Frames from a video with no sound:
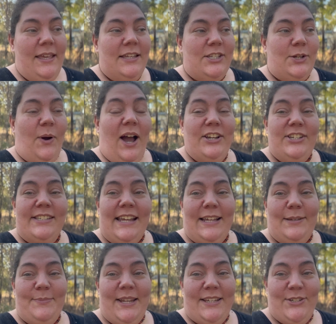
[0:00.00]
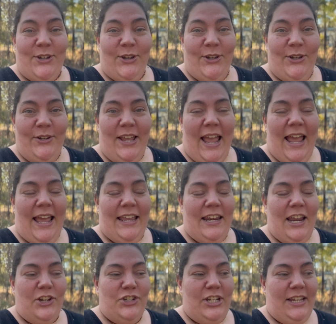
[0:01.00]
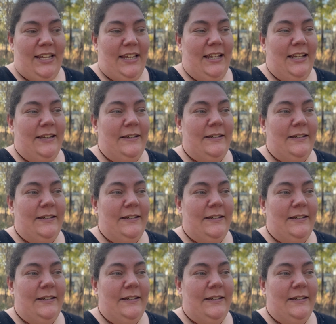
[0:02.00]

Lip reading: So I just take them down to her, and she